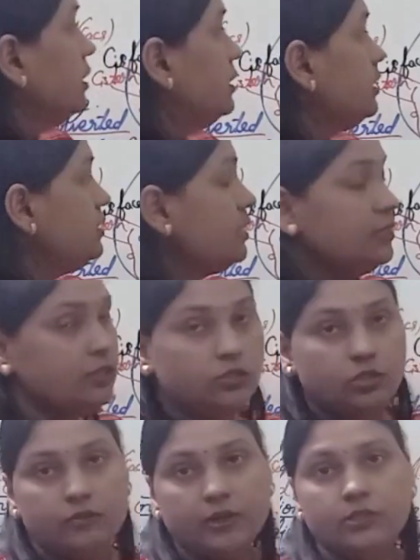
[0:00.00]
this
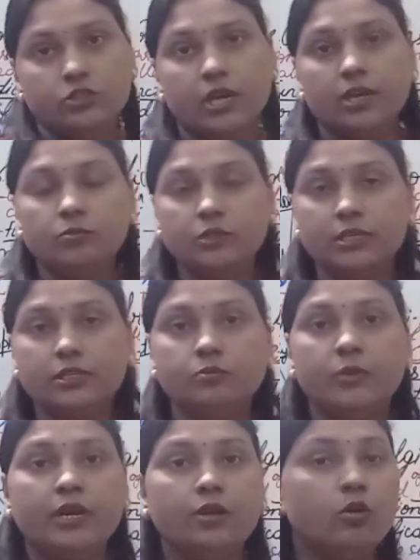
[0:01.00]
digestive enzymes is
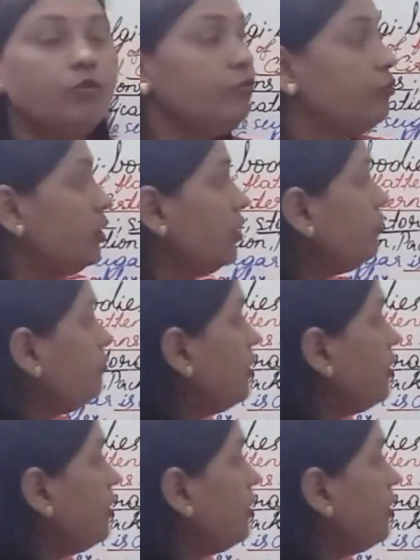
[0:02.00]
made of rough